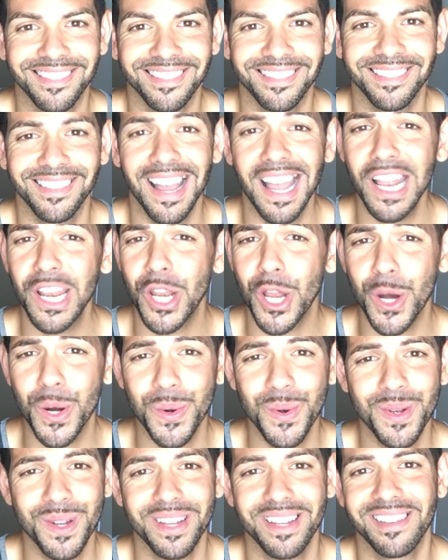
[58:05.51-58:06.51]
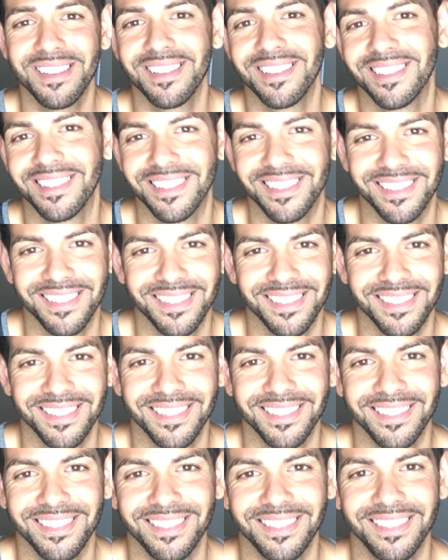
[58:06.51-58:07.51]
I know.
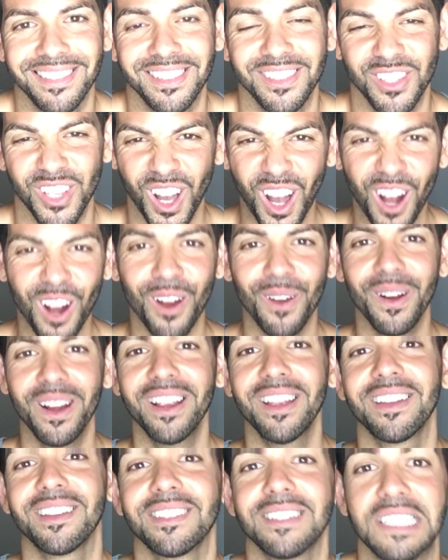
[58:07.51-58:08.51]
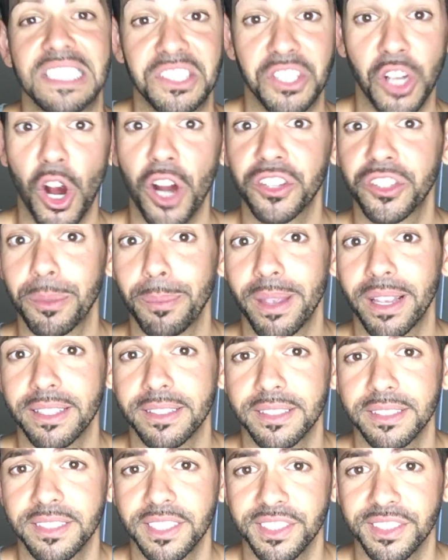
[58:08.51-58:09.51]
It's hard, right? It's hard to make a
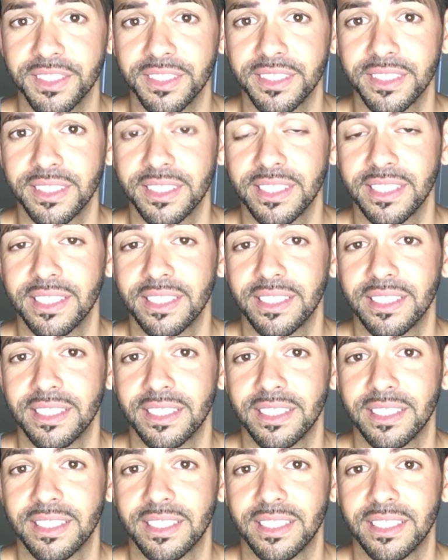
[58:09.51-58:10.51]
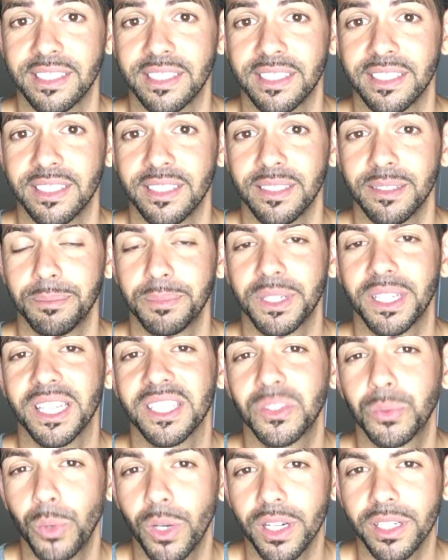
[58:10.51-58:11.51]
decision. But guess
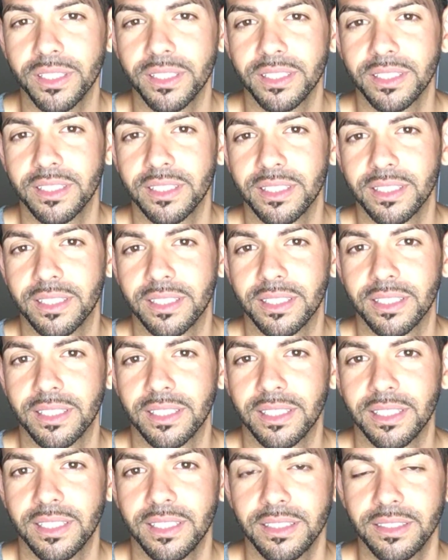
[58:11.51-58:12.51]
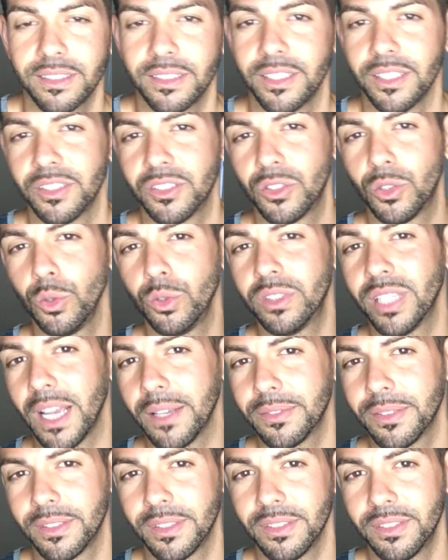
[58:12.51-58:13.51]
what? There's 2 types of
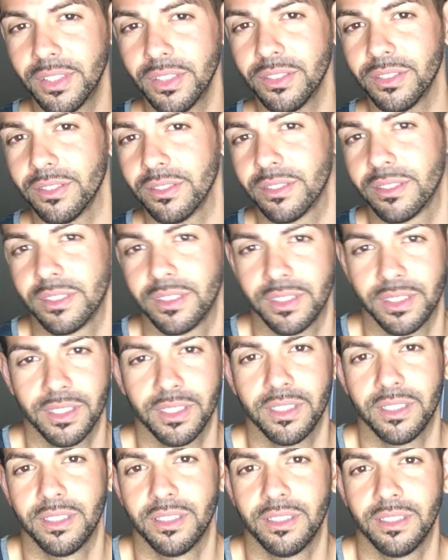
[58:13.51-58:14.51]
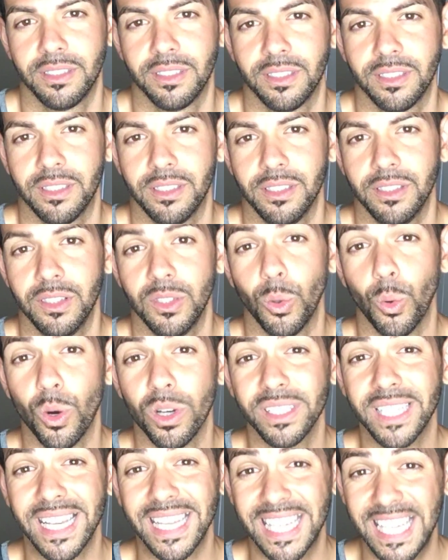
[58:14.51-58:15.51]
decisions. The one that
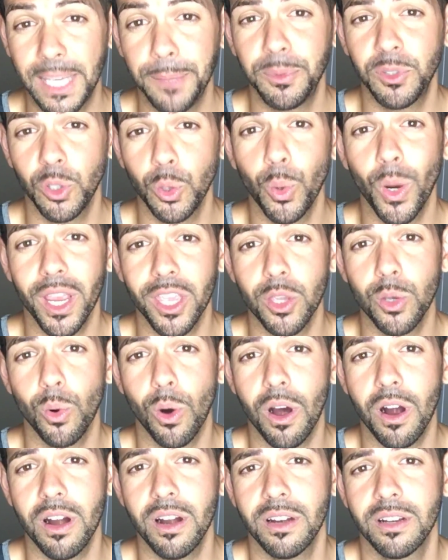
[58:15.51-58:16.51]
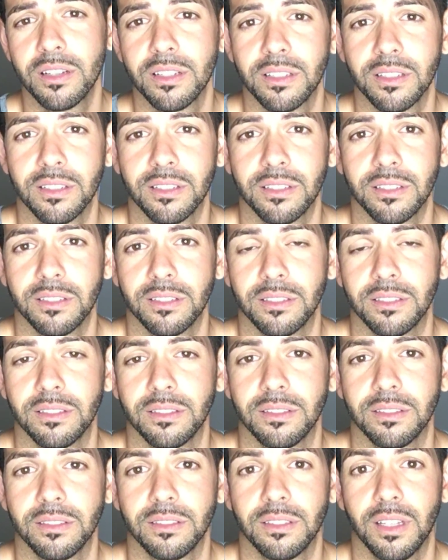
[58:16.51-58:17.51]
keeps you where you are
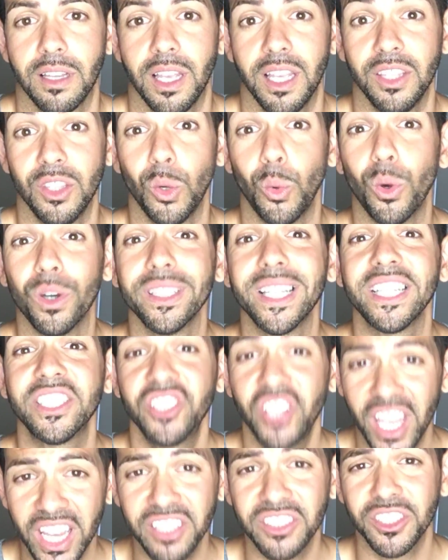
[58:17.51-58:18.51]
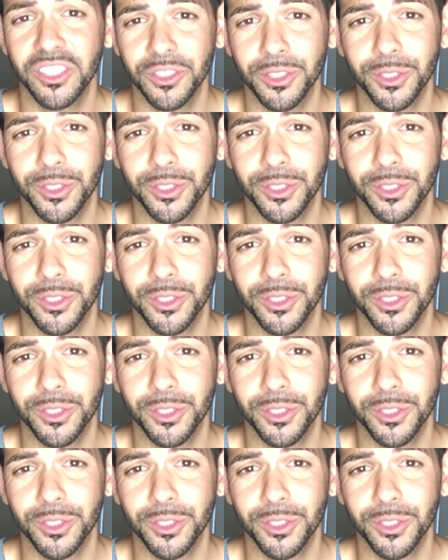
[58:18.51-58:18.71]
and the one that changes you.